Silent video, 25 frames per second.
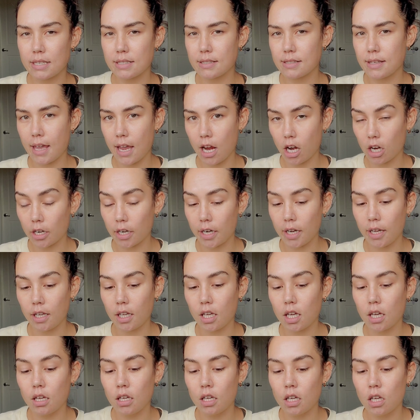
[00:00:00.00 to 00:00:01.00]
is
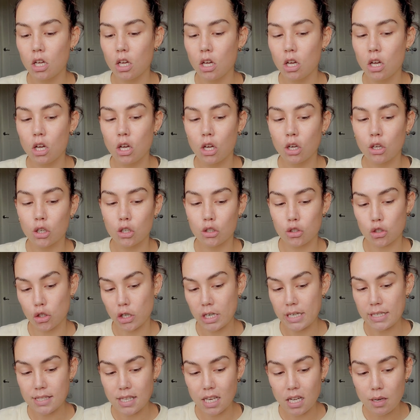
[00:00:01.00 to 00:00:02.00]
carrying
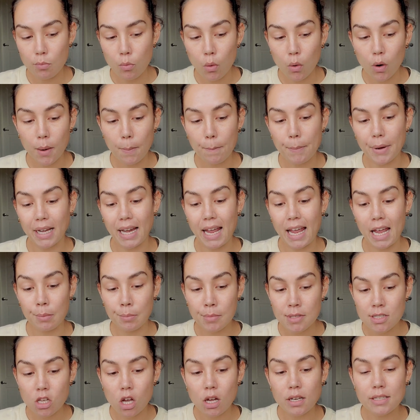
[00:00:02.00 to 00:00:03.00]
Catrice anymore, but
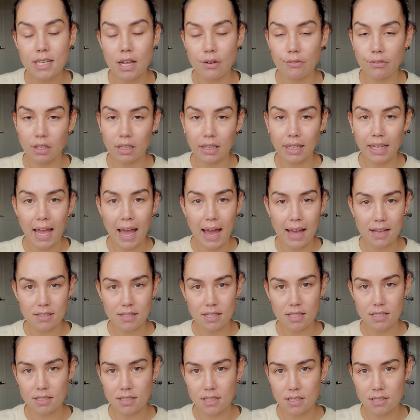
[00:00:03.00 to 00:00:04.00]
Amazon definitely has
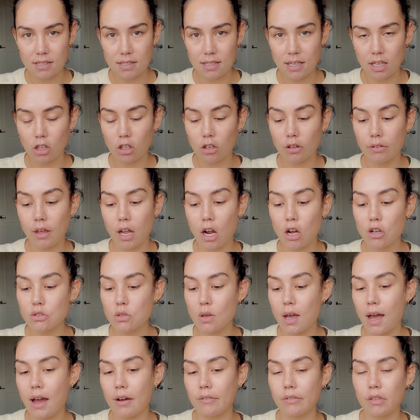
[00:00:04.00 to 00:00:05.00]
this concealer. They
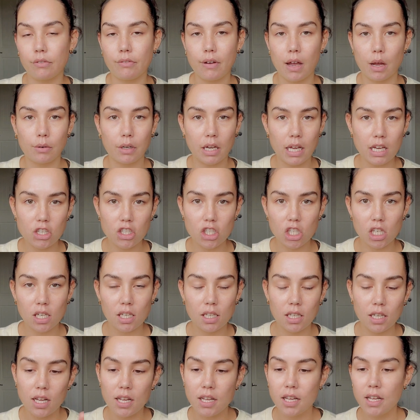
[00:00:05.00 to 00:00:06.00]
also have the
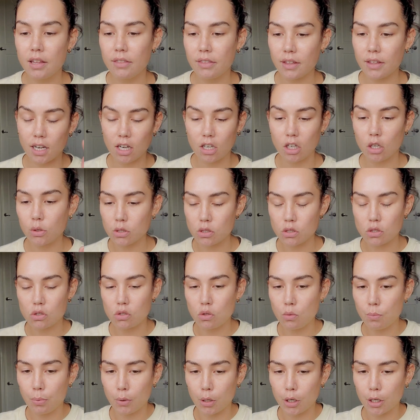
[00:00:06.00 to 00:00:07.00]
foundation that I know is
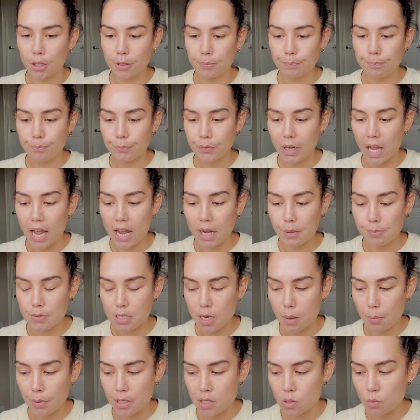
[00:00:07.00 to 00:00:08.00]
super hyped
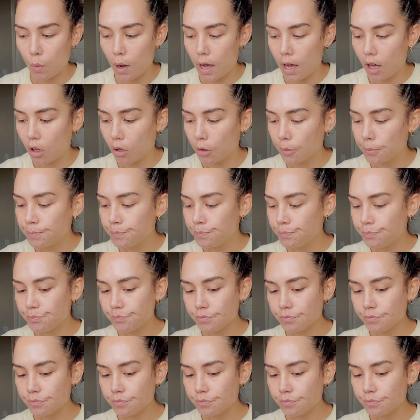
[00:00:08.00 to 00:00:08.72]
up as well.